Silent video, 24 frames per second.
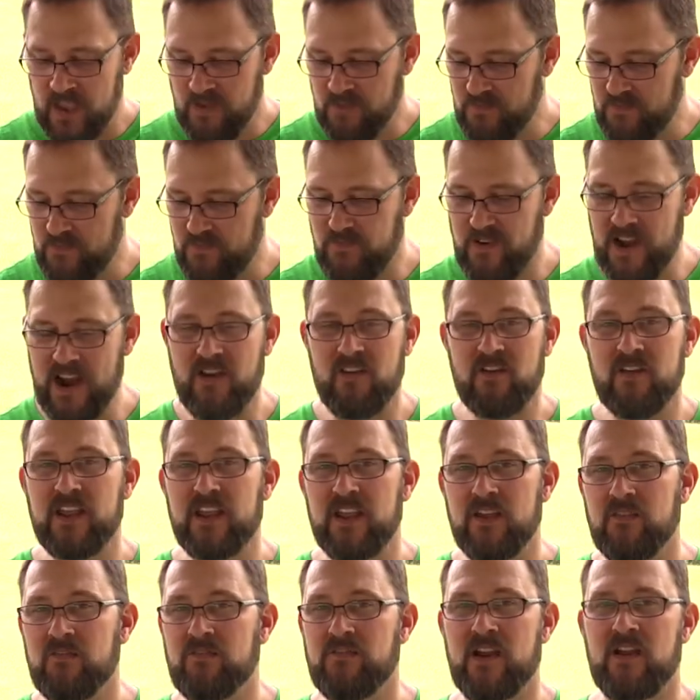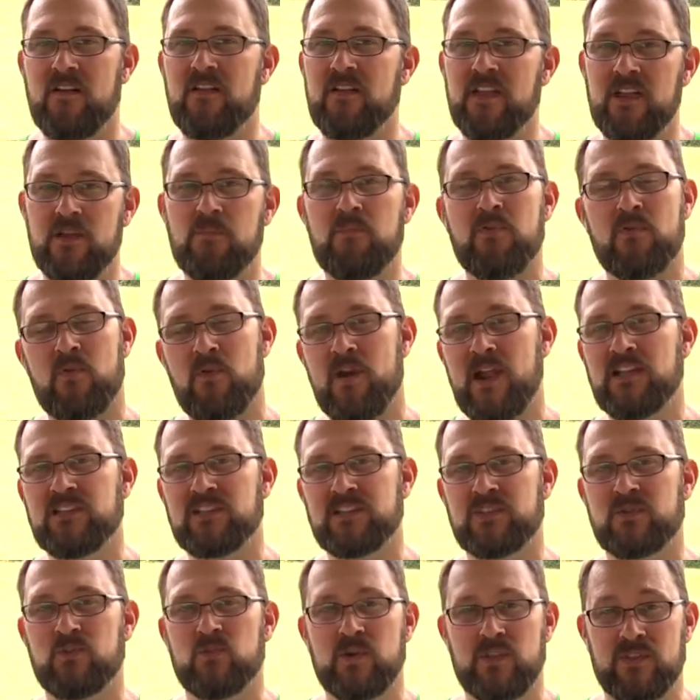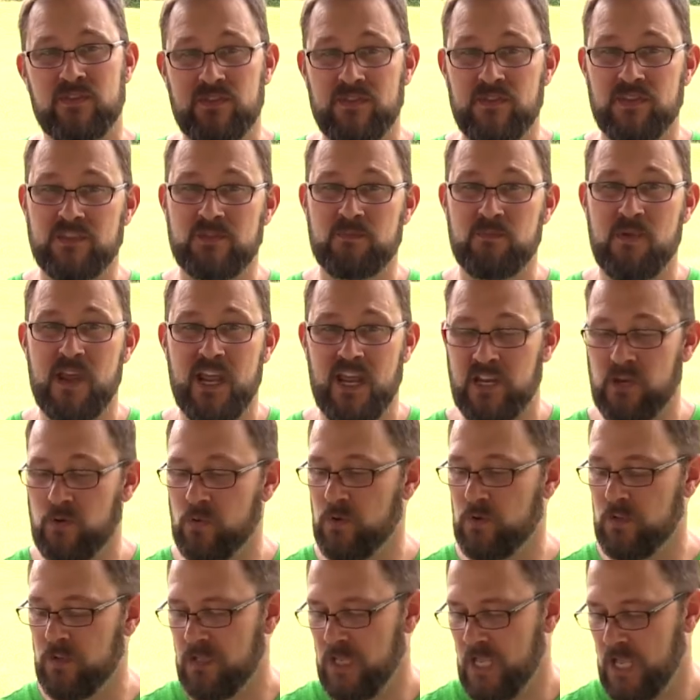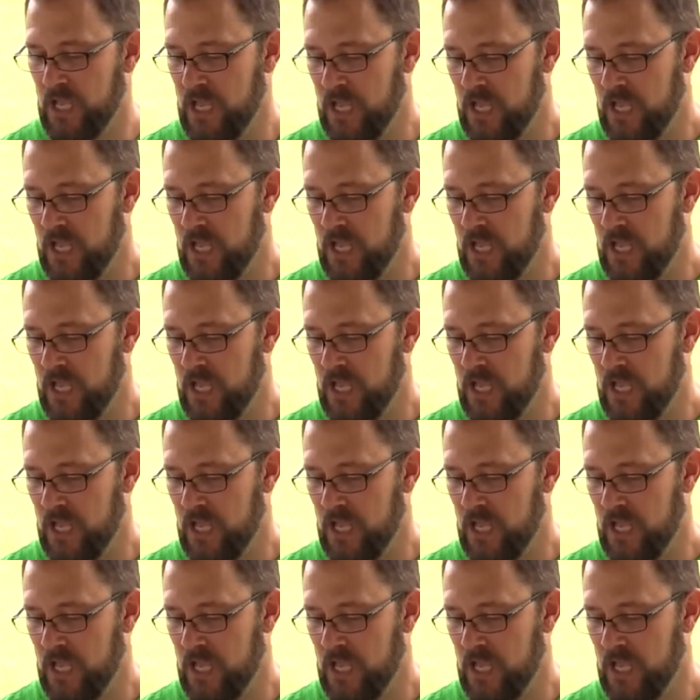Very, very impressed with this manual.